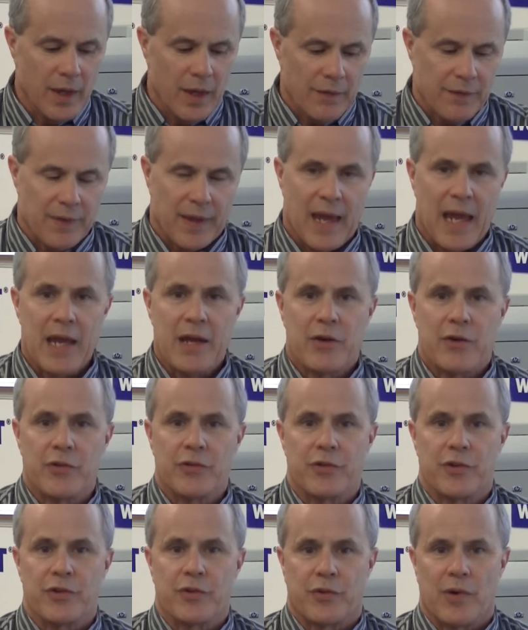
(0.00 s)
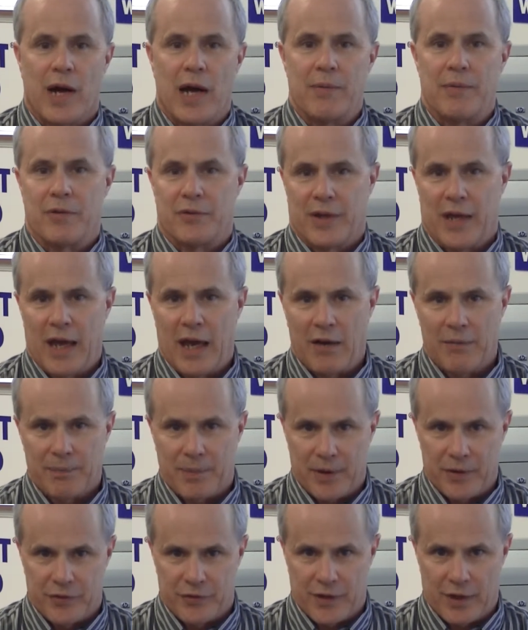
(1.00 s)
The anchor is described as a 1/2
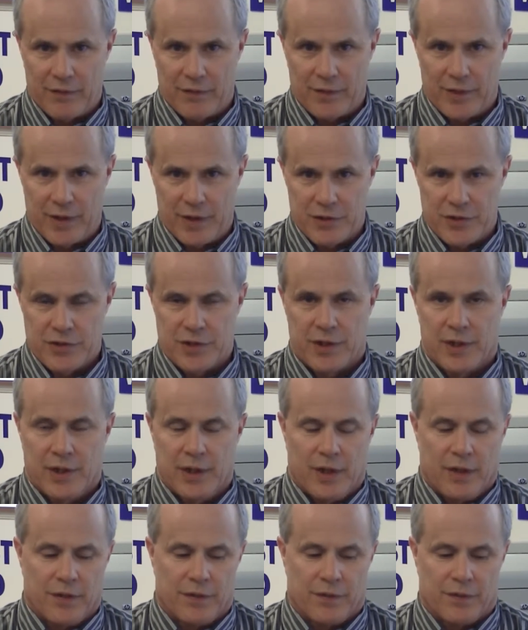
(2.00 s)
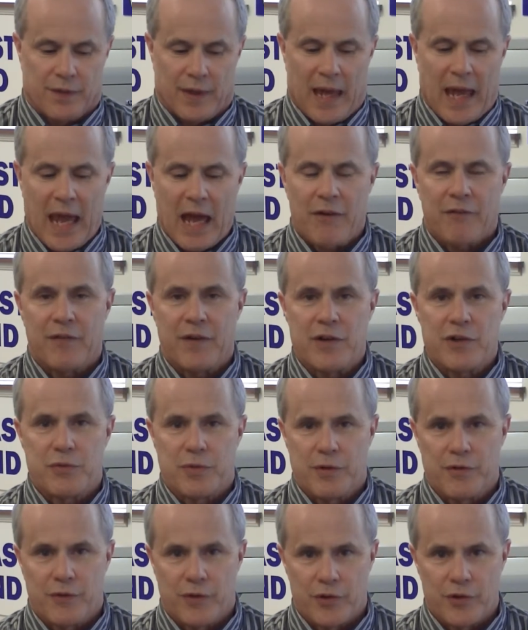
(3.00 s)
by 7 inch. The 1/2 inch
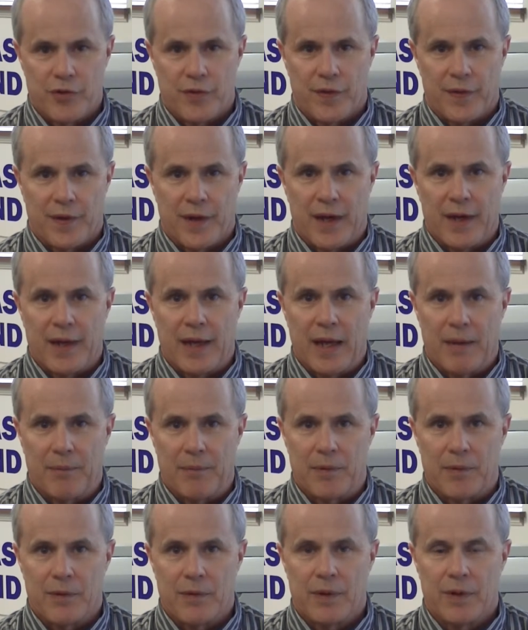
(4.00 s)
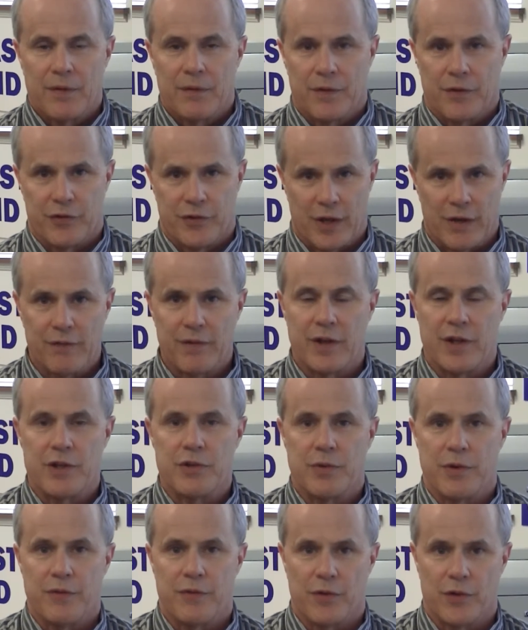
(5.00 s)
refers to the diameter, the 7 inch
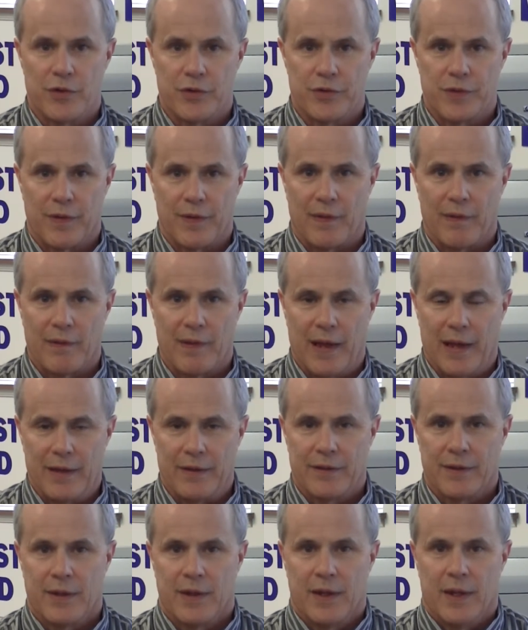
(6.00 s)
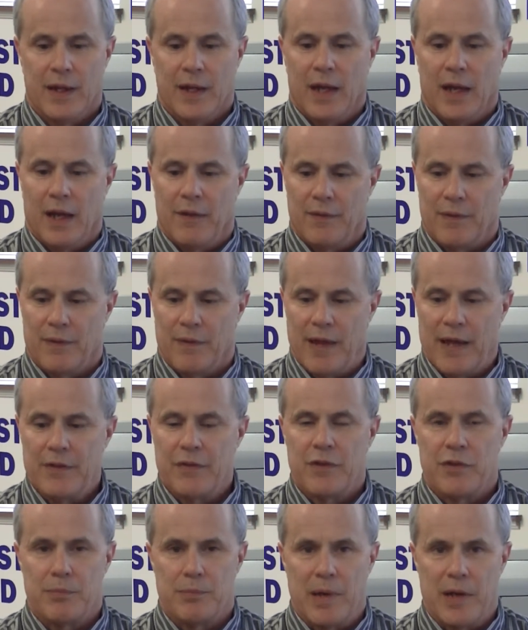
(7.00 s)
refers to the length, and the length
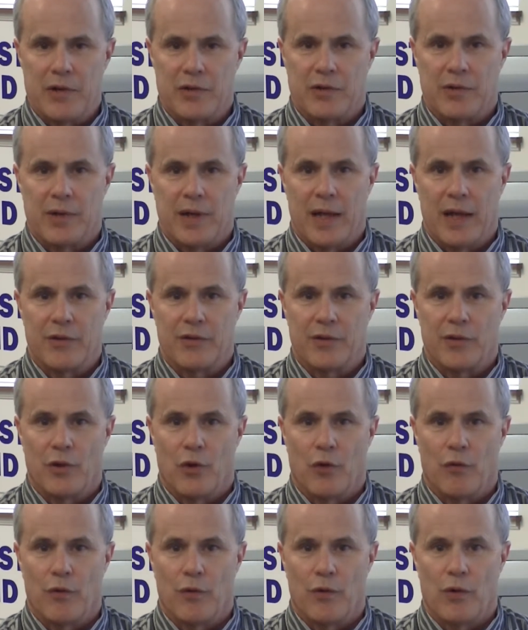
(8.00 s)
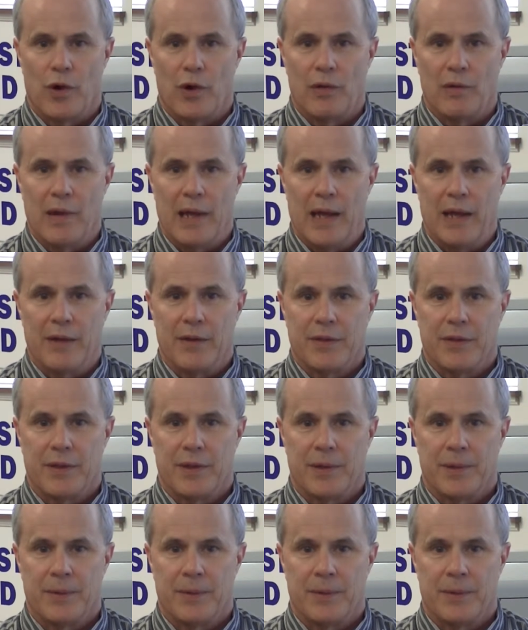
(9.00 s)
is measured as an overall length.